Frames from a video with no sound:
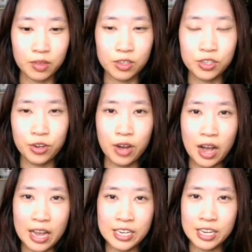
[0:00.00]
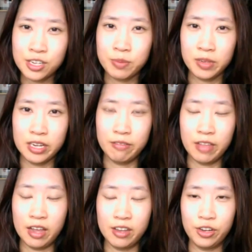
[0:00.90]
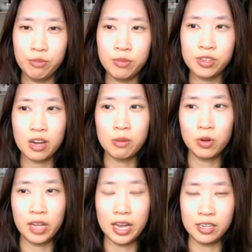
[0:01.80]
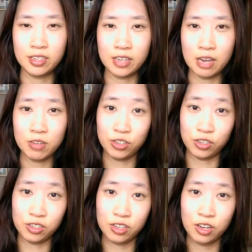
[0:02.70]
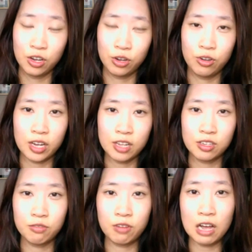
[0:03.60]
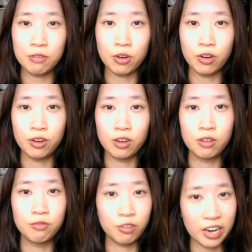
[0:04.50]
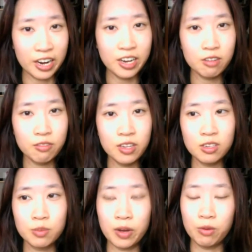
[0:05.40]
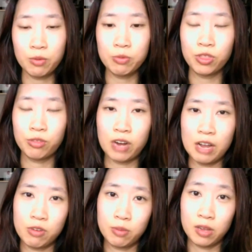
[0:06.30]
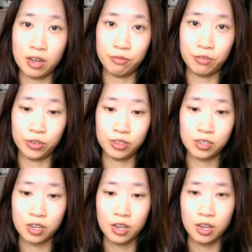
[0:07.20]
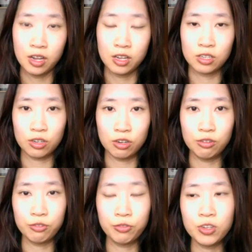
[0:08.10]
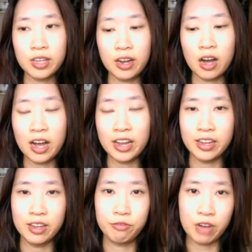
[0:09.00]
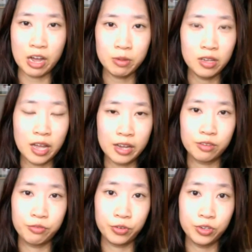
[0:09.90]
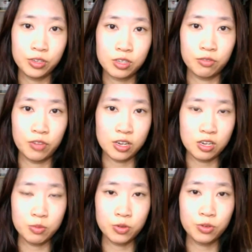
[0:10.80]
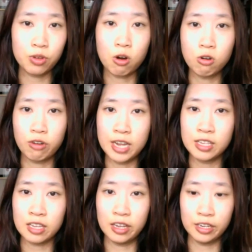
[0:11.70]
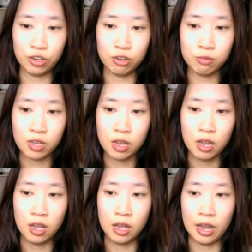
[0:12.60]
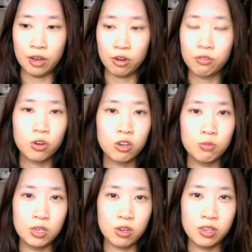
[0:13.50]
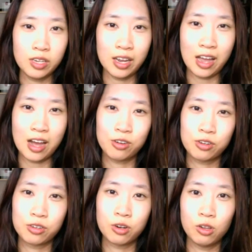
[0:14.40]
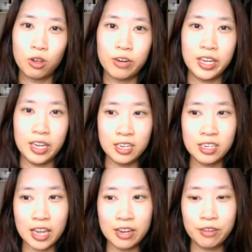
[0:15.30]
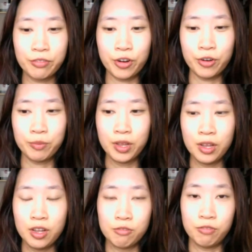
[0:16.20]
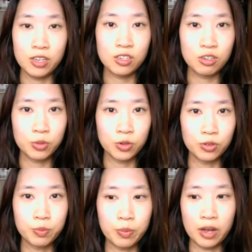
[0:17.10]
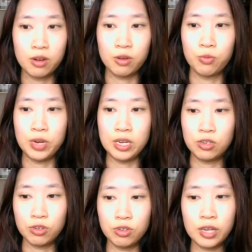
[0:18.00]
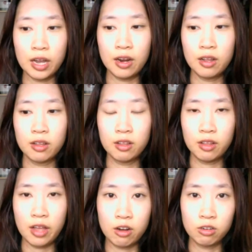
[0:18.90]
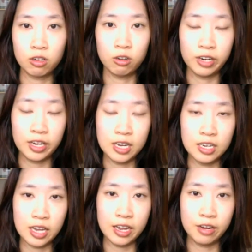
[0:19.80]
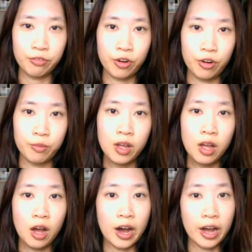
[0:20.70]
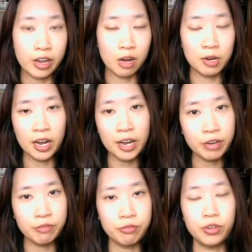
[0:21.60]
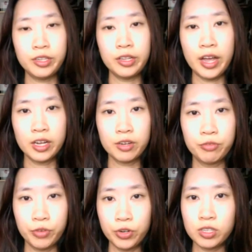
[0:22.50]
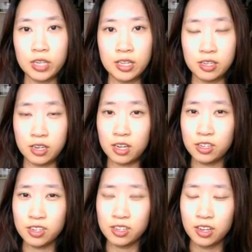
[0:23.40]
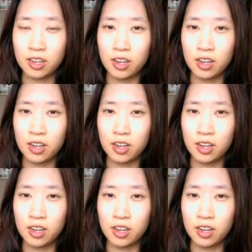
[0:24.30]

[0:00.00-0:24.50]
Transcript: So I tend to believe that humans are more like scavengers who can survive on a variety of things, but we would thrive on plant foods. So foods that are higher in fiber, like fruits, vegetables, whole grains, and legumes. And of course, we don't get our caloric intake from vegetables, but we do get our caloric intake from high carbohydrate foods like fruits and starches